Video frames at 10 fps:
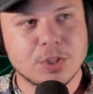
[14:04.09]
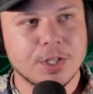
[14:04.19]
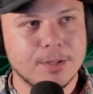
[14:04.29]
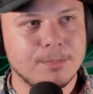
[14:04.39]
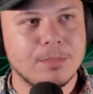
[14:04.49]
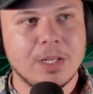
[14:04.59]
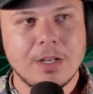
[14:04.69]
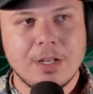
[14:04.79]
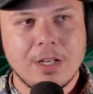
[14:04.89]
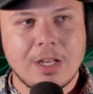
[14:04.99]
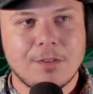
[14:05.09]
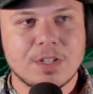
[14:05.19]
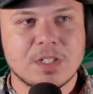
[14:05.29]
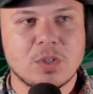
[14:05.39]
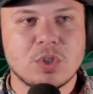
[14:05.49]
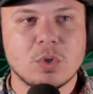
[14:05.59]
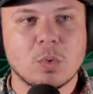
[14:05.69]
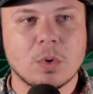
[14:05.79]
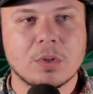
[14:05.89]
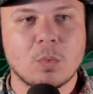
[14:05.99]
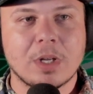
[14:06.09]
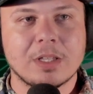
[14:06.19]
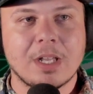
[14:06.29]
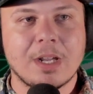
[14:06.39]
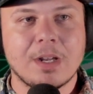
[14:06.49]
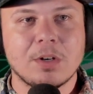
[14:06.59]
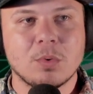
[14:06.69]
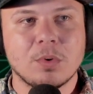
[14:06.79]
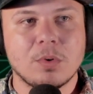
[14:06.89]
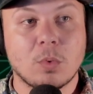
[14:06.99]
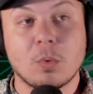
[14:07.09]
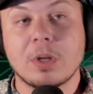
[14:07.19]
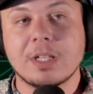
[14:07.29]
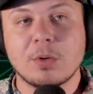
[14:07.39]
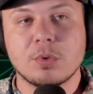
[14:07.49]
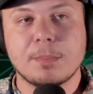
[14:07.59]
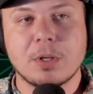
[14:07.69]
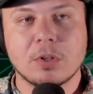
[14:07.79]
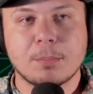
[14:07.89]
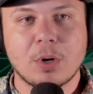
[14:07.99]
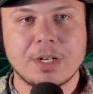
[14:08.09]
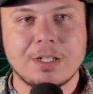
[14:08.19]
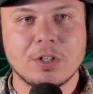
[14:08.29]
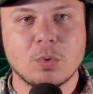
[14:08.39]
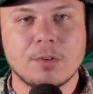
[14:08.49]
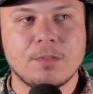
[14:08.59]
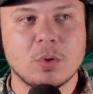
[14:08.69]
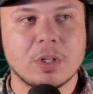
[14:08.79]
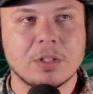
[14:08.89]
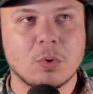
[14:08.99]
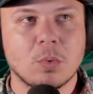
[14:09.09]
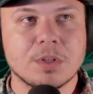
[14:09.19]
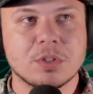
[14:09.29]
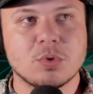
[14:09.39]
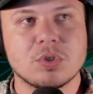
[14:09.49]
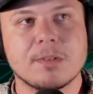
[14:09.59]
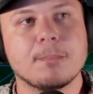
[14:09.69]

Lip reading: Good. And fix an issue to where a red line would appear on the Pride gear when viewed at lower resolution.